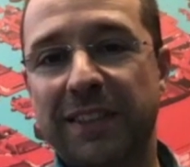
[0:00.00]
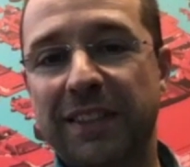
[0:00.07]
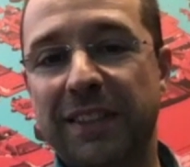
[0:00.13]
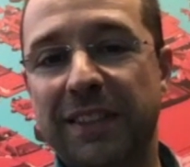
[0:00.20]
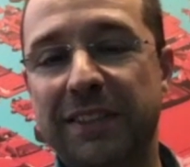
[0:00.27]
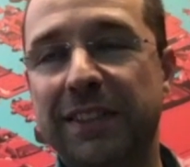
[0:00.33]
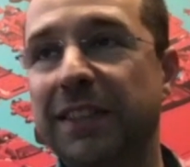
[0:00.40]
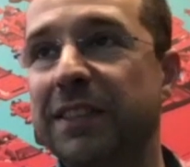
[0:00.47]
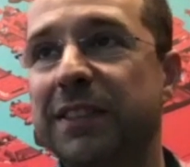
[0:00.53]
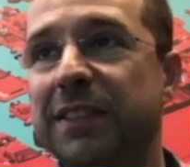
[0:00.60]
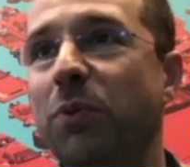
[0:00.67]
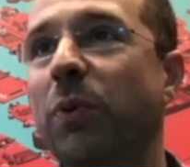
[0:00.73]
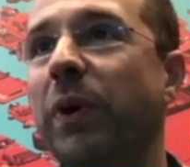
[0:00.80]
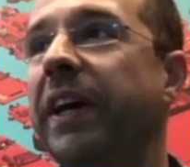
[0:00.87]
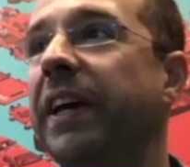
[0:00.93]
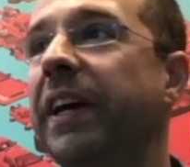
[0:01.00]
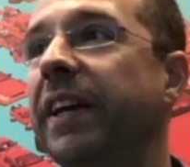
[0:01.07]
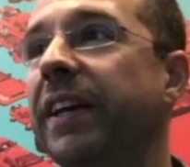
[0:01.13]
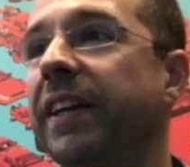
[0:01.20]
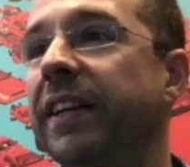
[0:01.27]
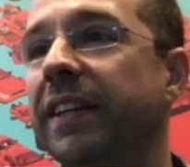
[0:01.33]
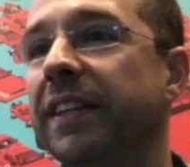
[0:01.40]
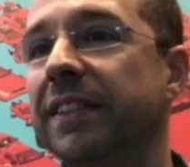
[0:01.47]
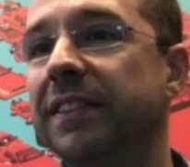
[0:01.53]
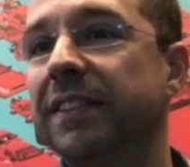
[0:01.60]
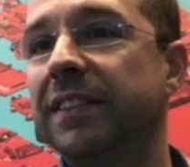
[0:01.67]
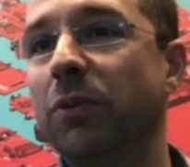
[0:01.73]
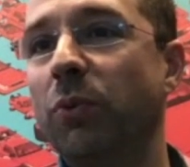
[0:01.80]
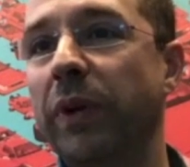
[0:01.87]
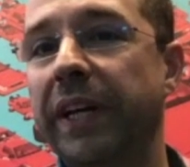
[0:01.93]
It's
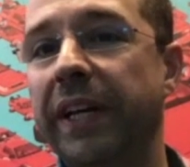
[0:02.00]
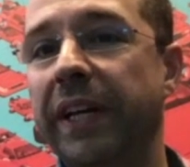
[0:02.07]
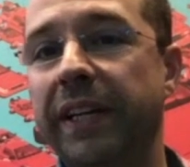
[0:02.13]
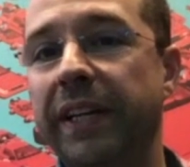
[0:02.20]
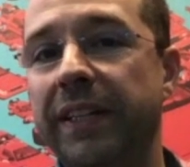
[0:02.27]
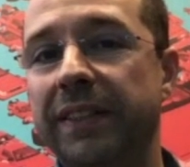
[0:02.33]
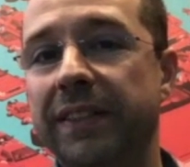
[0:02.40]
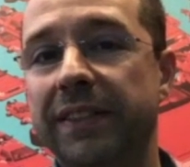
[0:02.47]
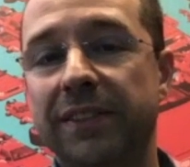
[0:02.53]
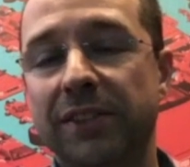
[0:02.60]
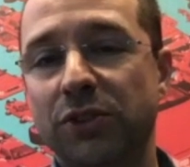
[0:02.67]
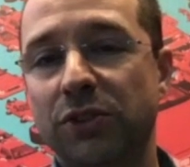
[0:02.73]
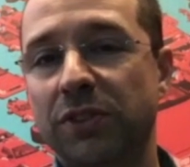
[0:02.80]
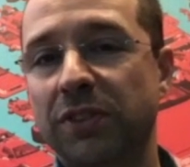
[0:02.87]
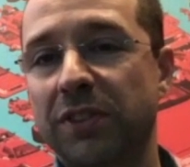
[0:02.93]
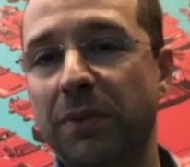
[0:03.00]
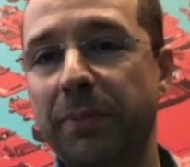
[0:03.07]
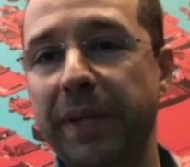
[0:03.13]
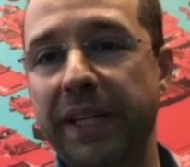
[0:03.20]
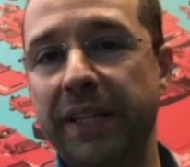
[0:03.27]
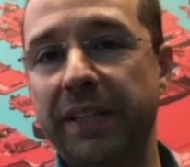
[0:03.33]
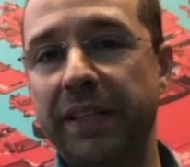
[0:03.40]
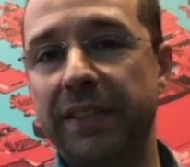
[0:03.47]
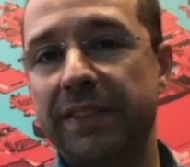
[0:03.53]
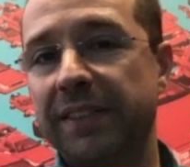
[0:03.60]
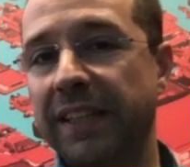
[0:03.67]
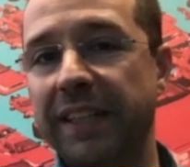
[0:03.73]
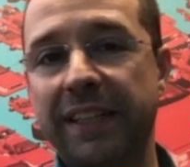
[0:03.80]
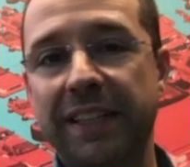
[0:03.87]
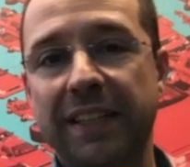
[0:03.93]
the way decisions are made. It's
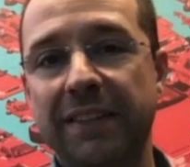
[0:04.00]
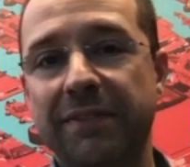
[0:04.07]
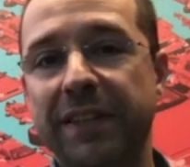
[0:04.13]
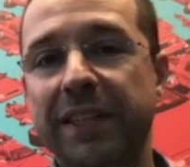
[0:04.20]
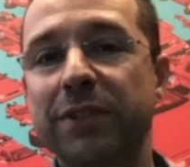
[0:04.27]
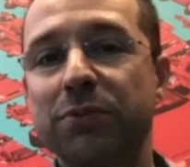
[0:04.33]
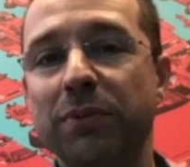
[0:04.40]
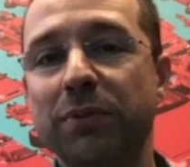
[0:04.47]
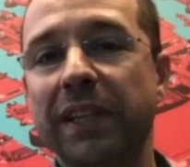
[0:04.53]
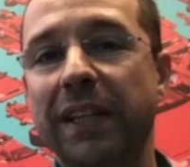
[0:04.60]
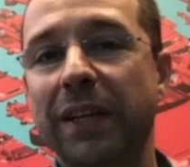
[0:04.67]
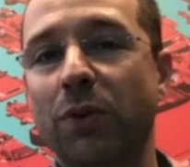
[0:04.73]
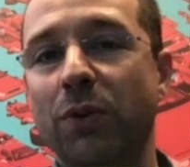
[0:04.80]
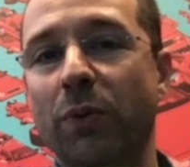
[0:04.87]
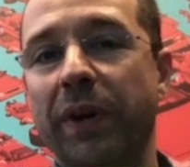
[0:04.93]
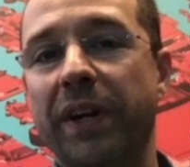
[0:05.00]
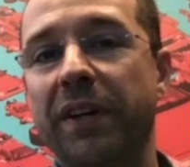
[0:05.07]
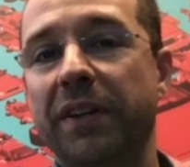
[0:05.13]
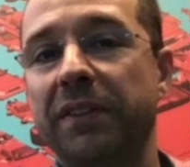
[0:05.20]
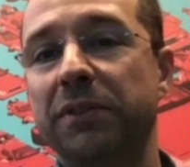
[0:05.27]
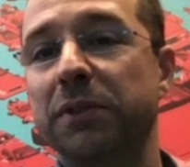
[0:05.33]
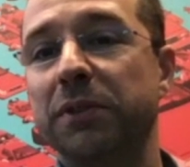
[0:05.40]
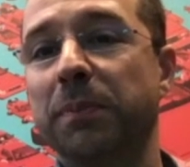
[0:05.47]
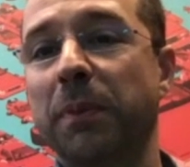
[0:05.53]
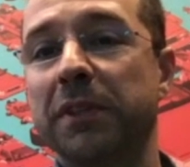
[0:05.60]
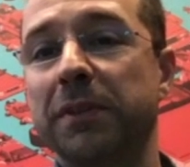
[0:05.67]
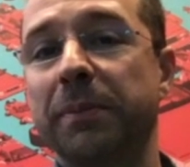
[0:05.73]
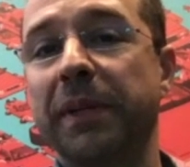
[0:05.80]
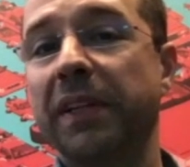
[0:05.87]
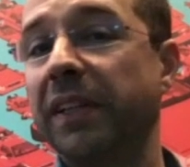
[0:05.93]
like eventually like where the
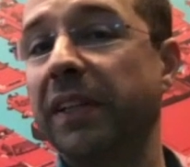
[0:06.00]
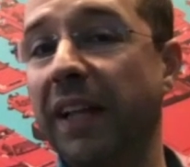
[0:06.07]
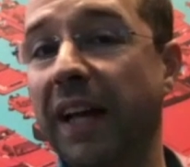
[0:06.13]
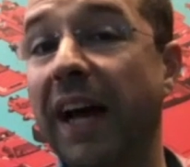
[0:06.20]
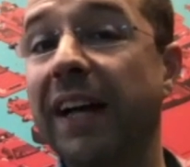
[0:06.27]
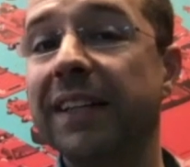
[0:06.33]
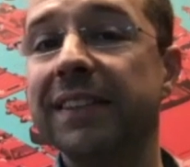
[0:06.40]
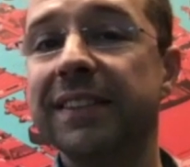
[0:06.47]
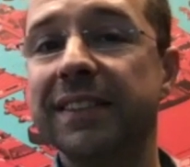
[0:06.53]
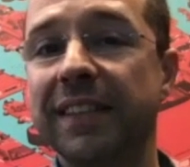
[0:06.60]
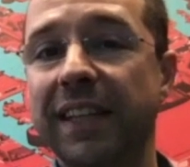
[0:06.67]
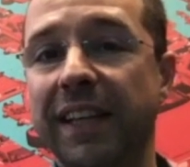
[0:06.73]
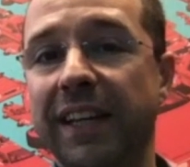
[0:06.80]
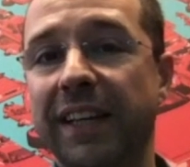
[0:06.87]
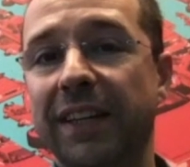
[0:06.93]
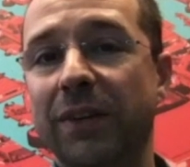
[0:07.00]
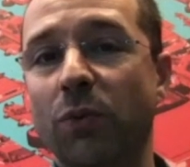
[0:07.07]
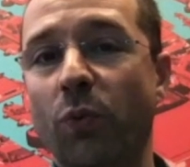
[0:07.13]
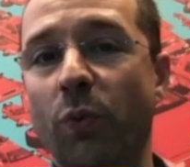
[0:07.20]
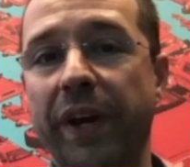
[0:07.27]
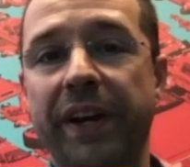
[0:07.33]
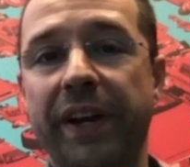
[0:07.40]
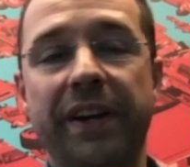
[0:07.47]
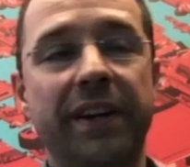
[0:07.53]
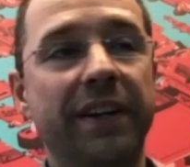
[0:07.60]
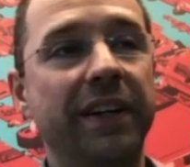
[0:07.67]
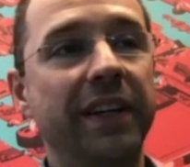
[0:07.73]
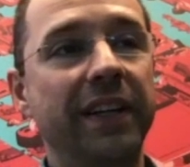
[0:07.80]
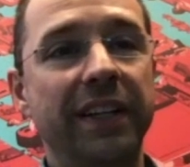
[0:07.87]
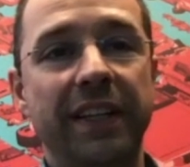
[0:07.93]
responsibility lies, and
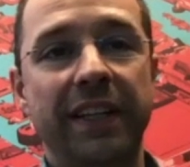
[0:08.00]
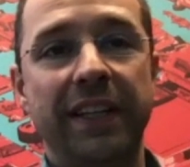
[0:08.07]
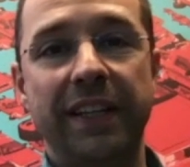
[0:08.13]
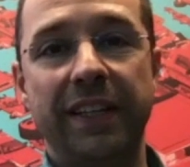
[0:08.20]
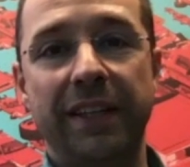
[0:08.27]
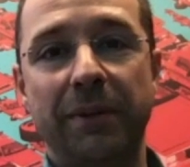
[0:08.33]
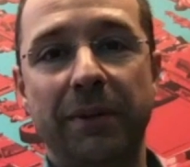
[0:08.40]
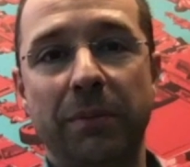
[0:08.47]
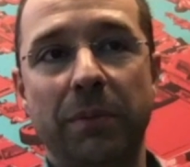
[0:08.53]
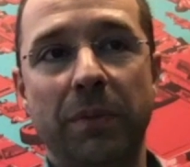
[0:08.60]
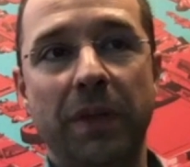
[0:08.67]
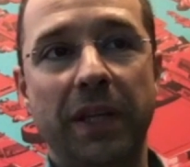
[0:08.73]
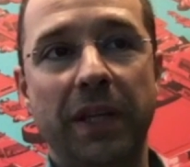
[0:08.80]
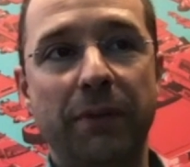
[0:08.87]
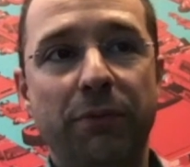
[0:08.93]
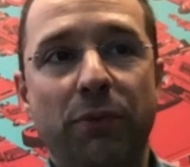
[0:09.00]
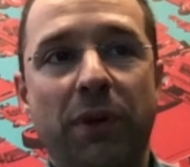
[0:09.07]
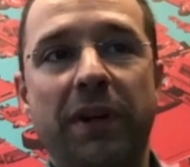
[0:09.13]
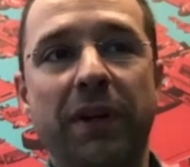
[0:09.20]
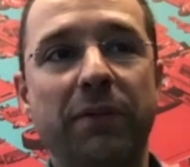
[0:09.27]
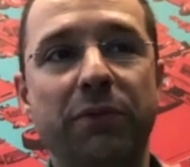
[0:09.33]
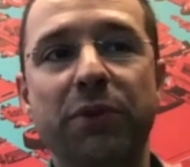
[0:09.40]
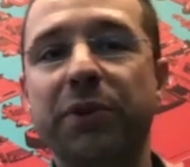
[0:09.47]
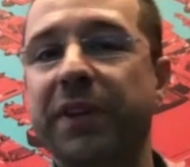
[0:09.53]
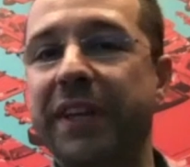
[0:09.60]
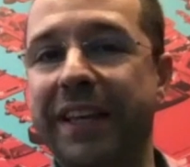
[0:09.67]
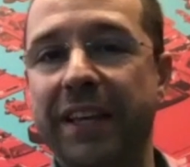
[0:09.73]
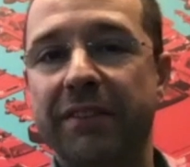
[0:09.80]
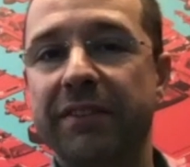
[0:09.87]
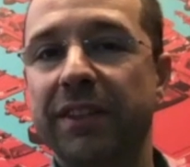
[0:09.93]
where if you're
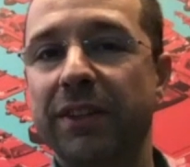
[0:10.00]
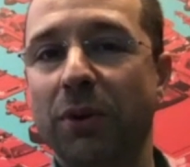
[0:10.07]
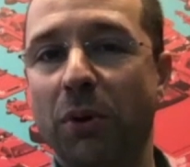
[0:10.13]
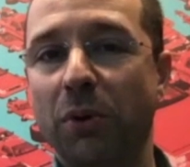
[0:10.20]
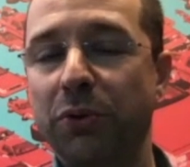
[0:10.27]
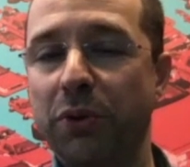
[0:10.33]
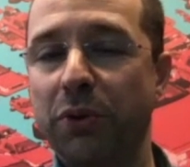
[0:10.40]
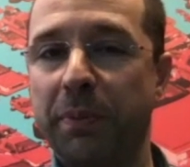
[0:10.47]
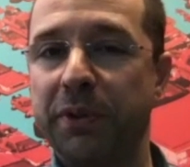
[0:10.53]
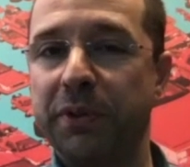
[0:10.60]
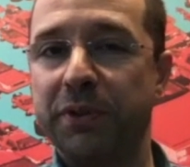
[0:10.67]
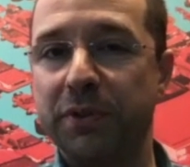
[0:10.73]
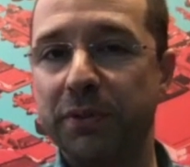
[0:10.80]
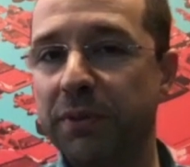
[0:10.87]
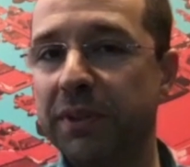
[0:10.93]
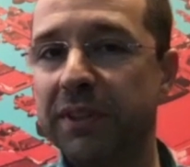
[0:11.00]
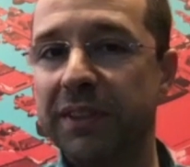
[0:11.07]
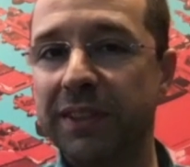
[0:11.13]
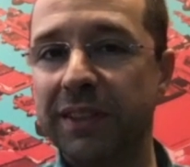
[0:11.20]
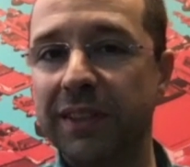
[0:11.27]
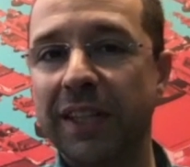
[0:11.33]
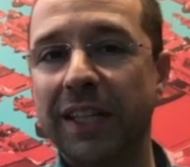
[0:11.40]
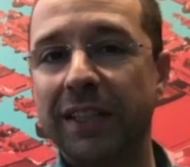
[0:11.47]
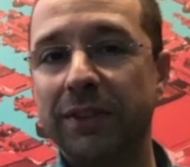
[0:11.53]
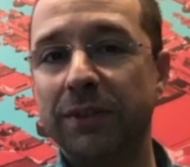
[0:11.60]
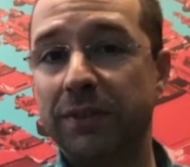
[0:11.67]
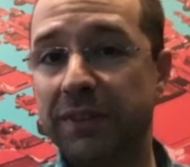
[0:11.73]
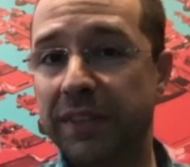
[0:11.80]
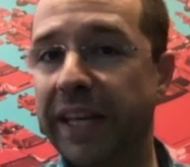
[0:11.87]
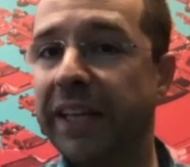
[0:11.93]
given all the opportunity to
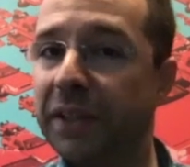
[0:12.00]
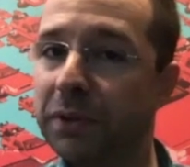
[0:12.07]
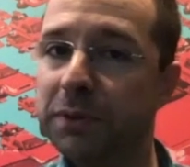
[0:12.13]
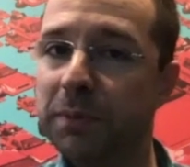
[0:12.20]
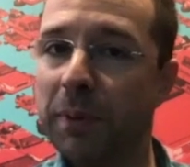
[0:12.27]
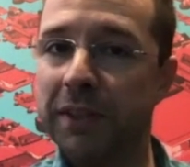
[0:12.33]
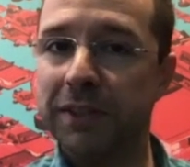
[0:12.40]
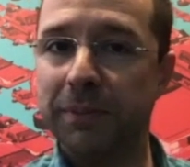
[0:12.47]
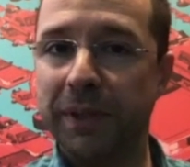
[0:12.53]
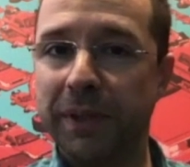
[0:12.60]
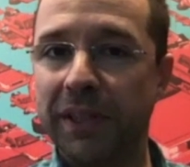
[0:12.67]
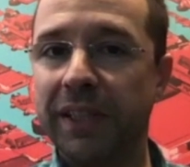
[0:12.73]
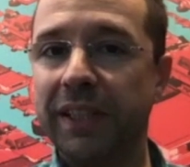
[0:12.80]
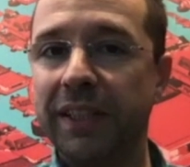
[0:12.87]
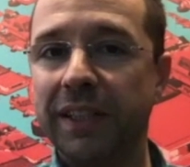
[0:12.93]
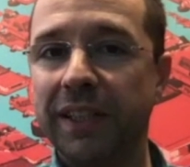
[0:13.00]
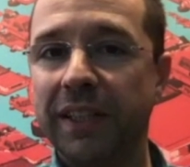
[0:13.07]
take the responsibility